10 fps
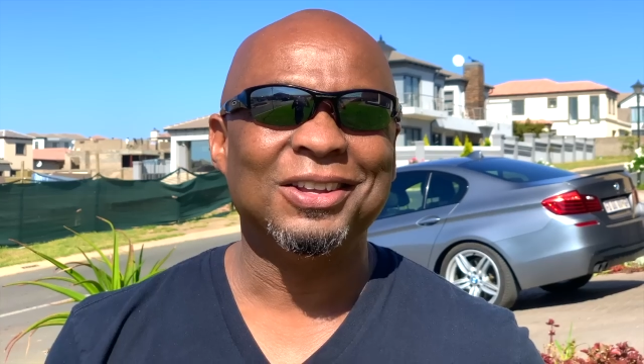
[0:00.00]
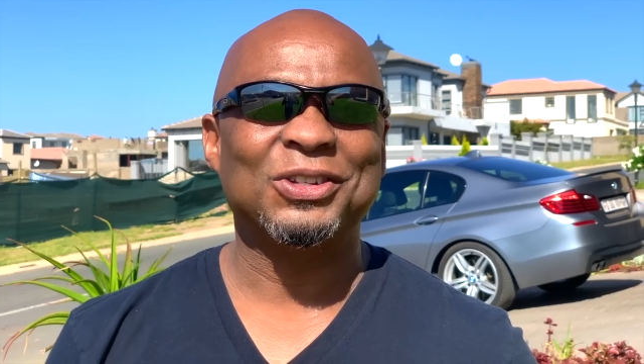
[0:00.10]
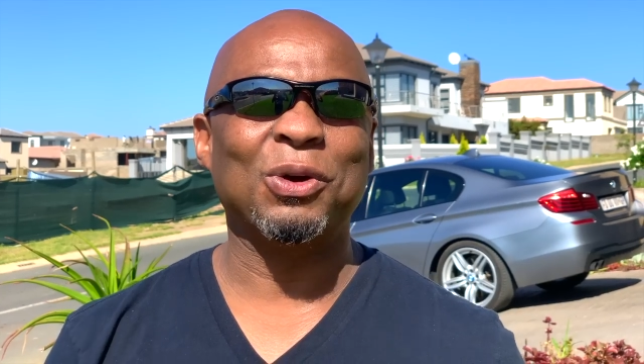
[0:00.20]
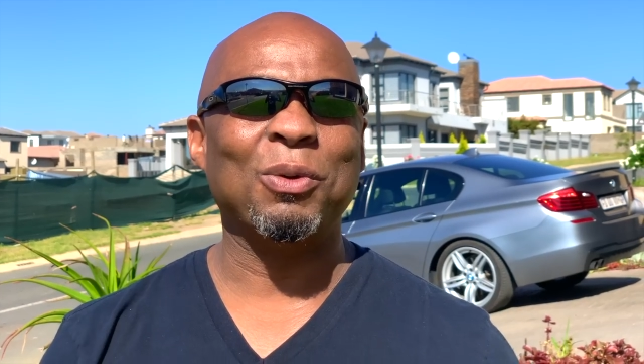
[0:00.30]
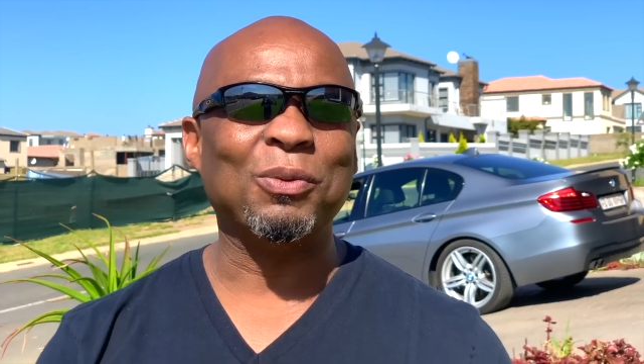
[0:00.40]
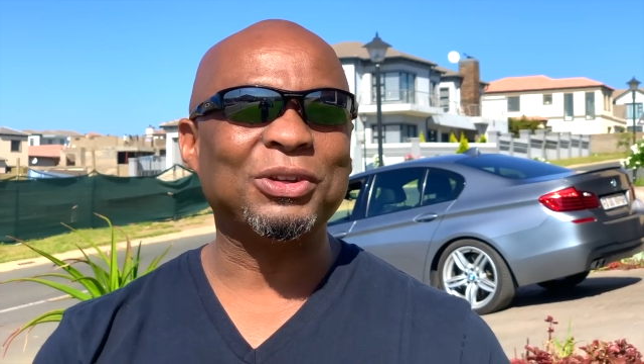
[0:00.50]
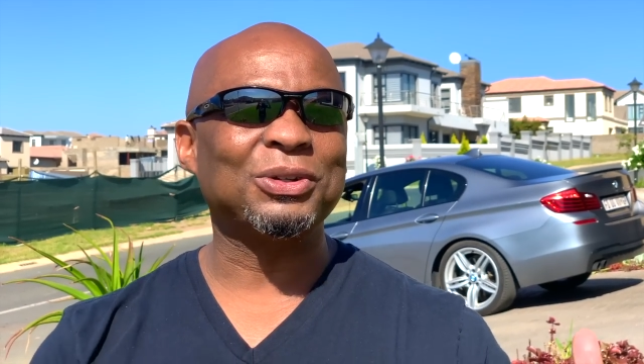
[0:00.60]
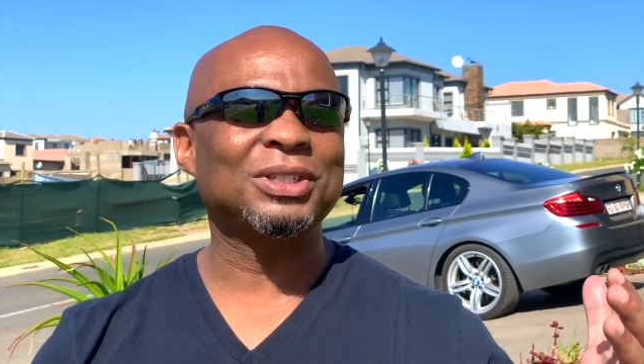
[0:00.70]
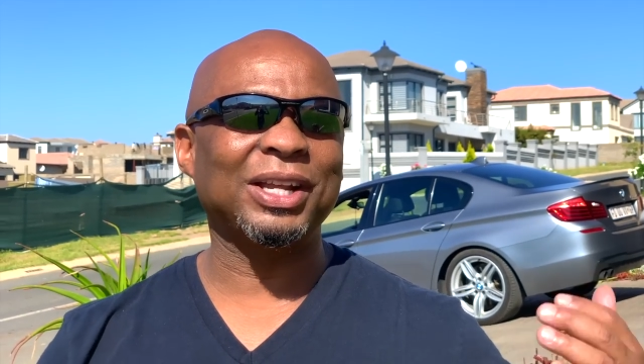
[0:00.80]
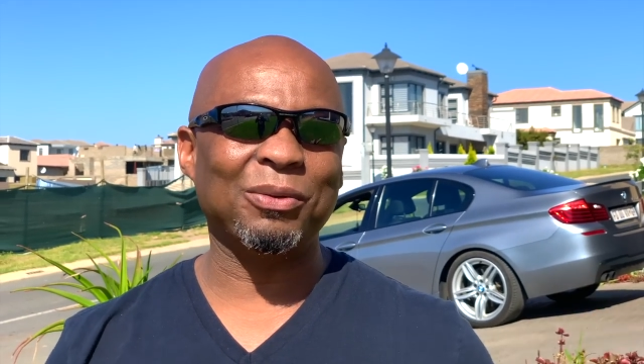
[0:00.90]
So we want you
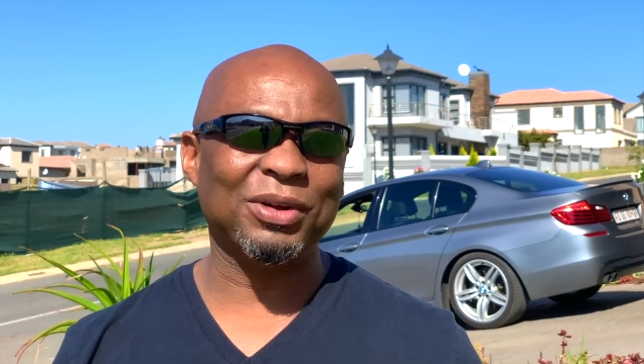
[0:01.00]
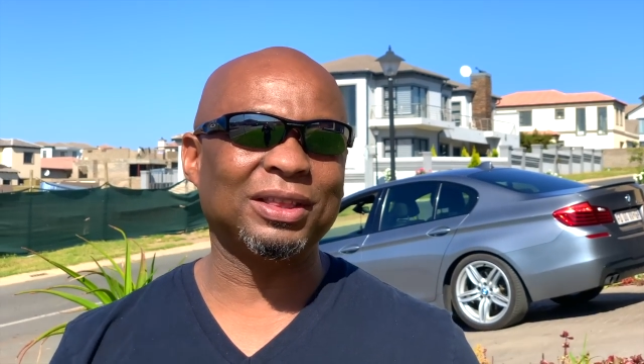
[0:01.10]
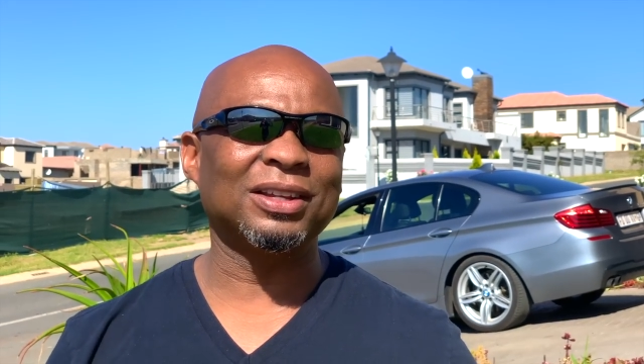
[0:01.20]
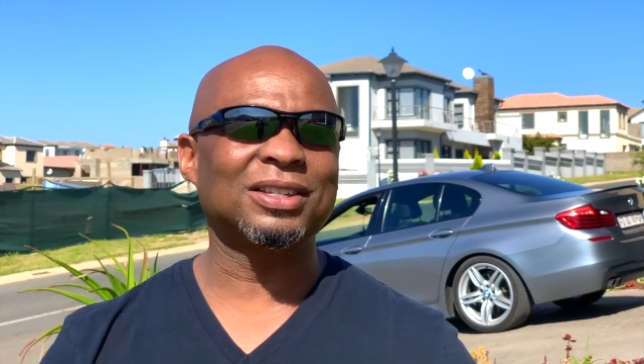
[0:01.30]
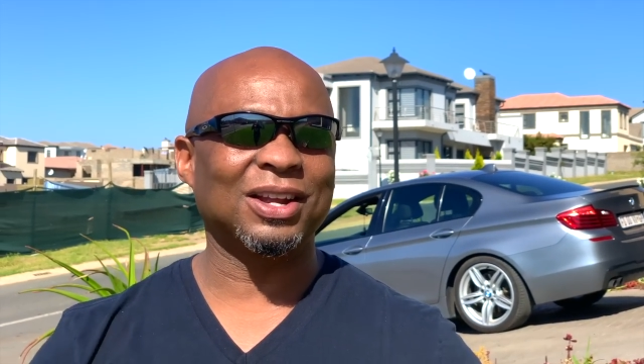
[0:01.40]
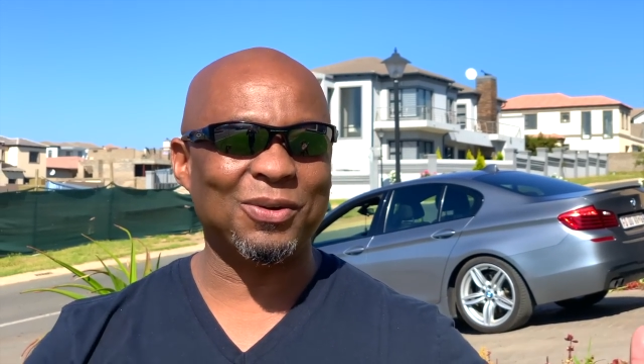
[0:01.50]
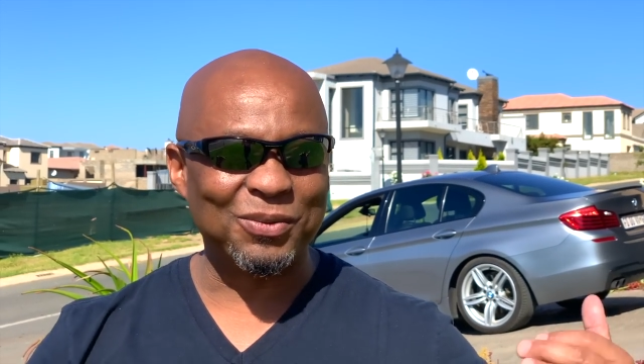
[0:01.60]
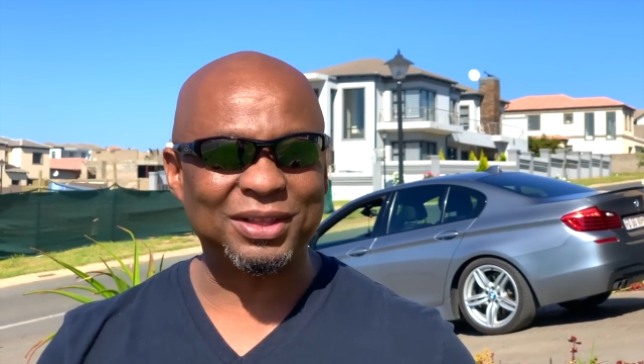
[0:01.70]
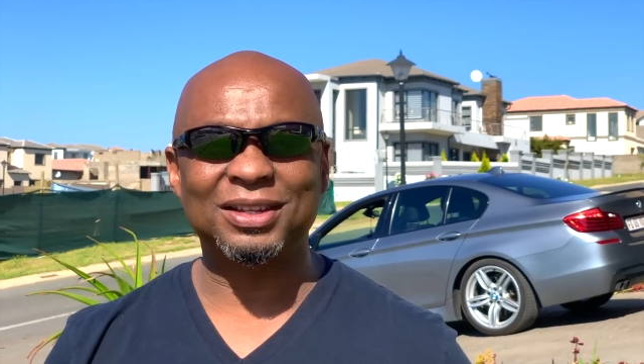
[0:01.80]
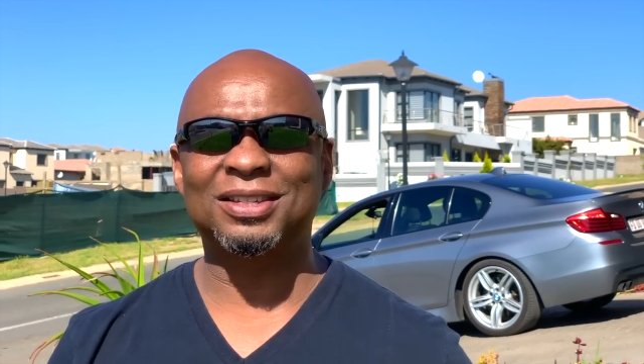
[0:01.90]
to stay with us, come
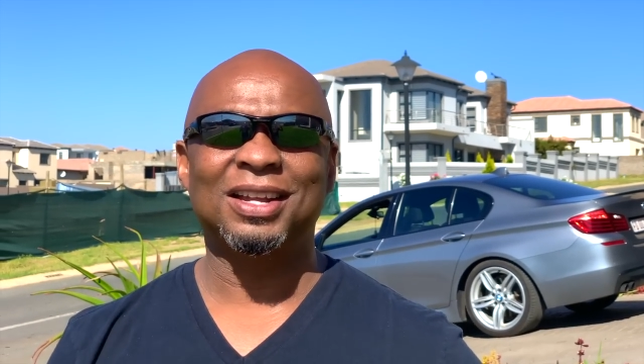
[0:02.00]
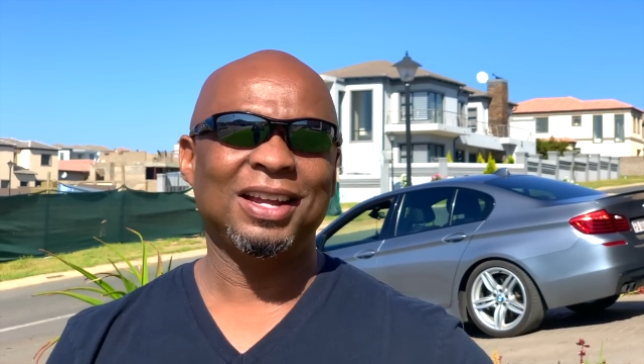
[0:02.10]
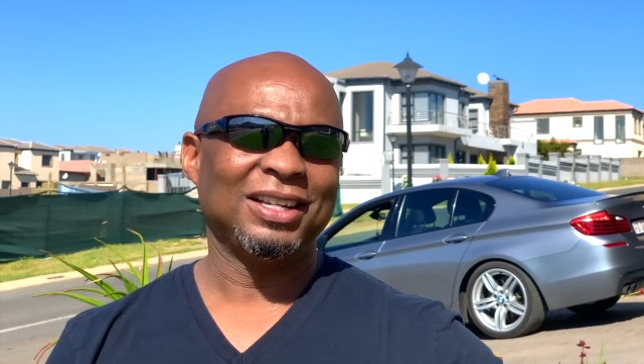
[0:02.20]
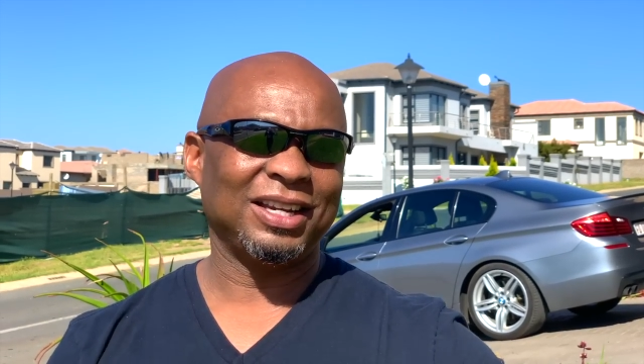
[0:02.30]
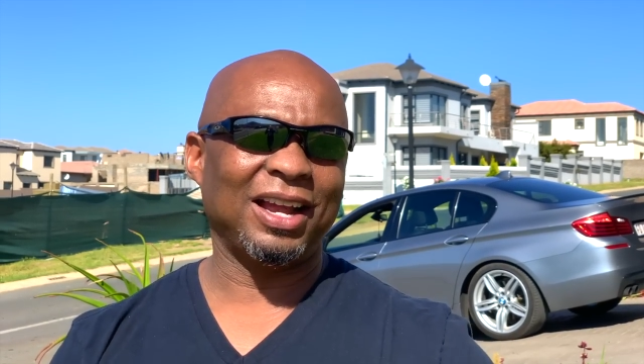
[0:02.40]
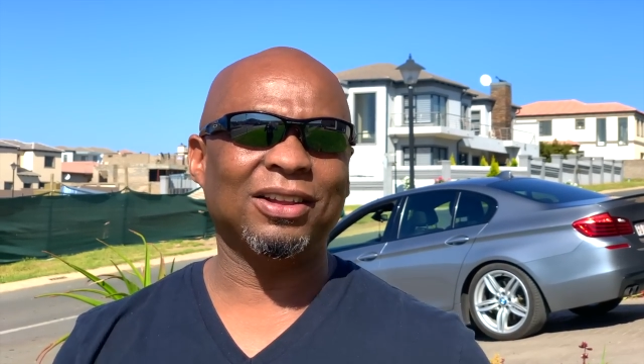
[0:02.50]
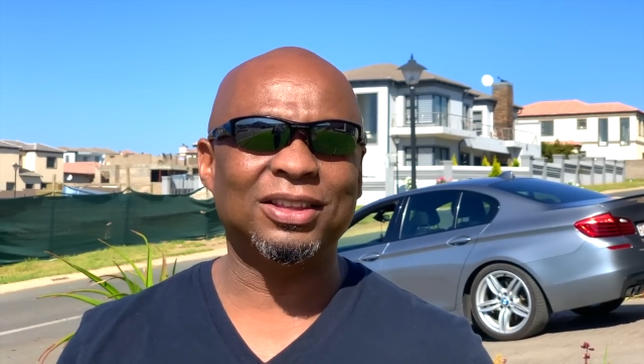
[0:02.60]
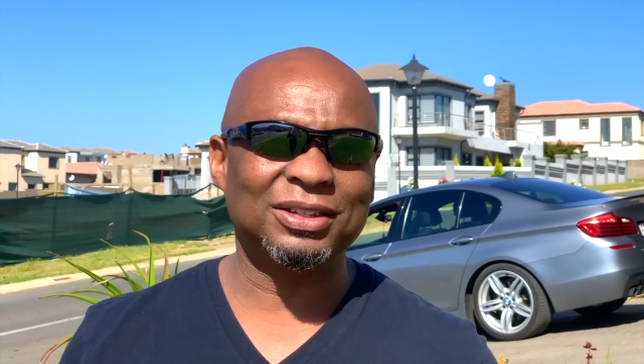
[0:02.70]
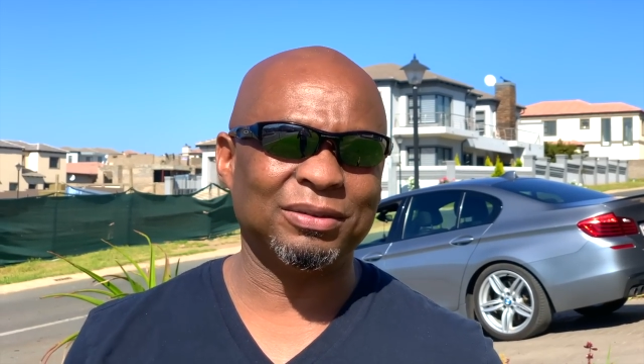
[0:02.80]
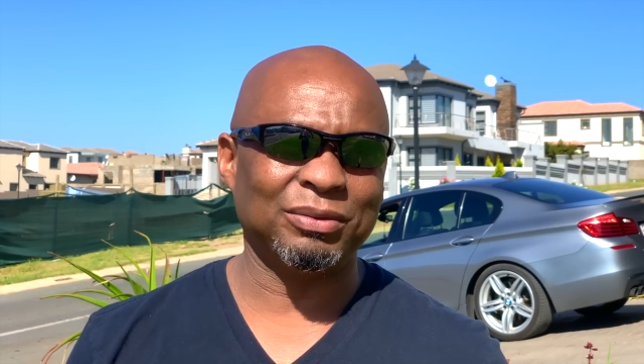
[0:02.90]
with us, check out this